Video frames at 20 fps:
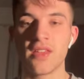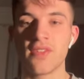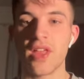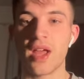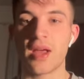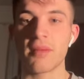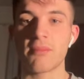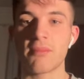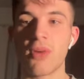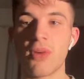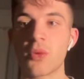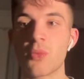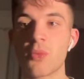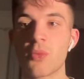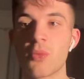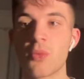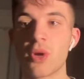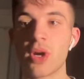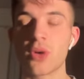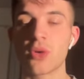that might
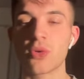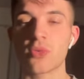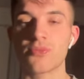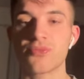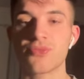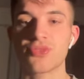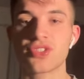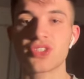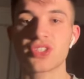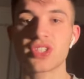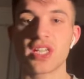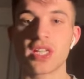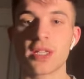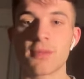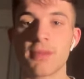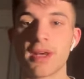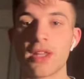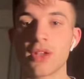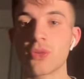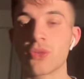well seal the
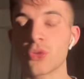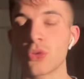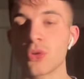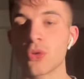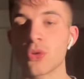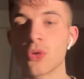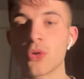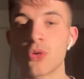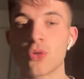Ballon d'Or,